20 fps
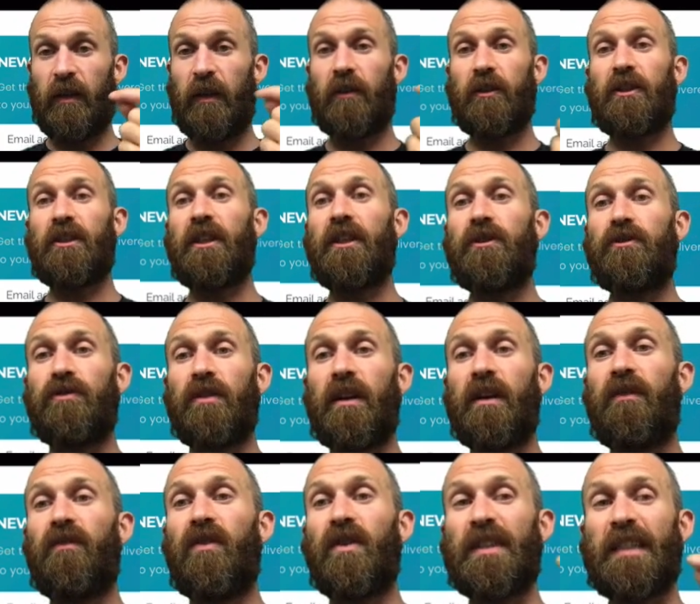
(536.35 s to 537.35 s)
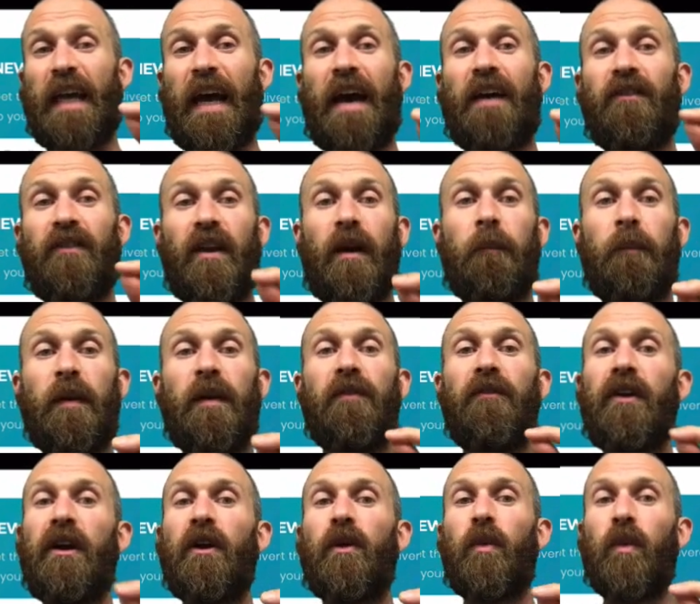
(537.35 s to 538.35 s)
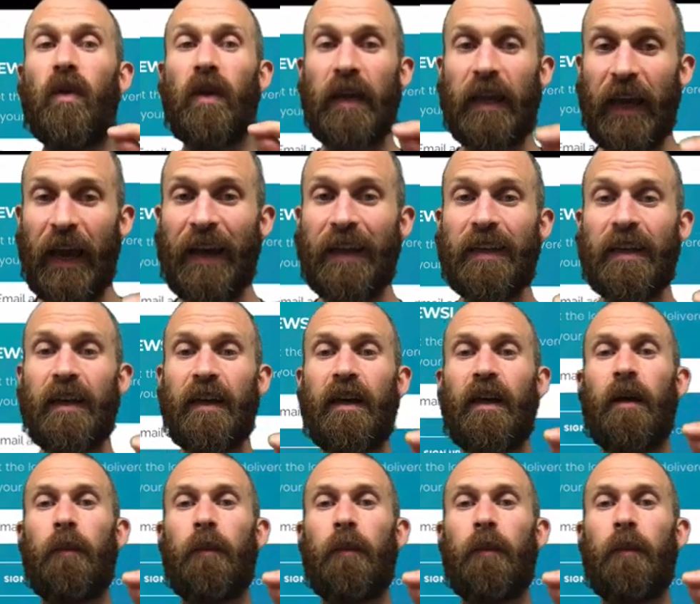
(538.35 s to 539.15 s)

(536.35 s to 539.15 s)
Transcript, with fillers: Now, exchange traded funds have not been available yet,